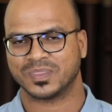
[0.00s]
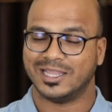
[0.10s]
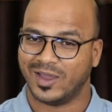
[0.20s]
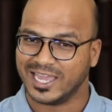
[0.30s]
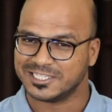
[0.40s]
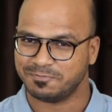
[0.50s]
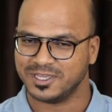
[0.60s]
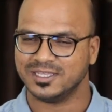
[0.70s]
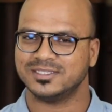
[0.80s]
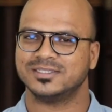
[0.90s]
Now
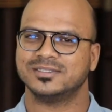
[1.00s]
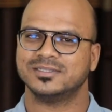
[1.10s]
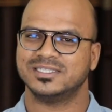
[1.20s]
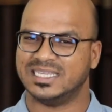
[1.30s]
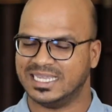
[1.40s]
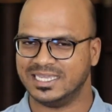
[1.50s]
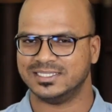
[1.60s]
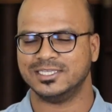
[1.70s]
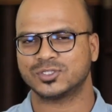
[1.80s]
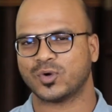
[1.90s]
XPS
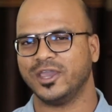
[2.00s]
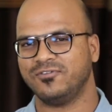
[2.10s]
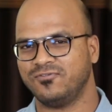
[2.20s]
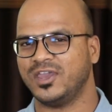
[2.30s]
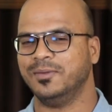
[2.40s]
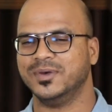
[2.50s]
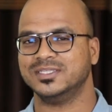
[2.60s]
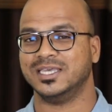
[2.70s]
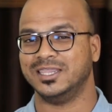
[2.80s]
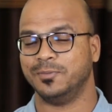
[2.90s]
series is quite
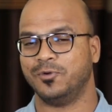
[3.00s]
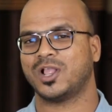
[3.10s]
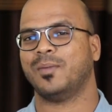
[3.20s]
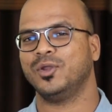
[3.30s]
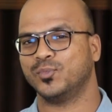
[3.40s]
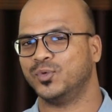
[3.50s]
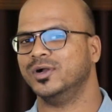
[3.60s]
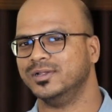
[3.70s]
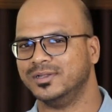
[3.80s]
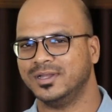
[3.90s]
famous in the programming
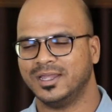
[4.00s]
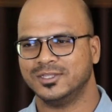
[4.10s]
world.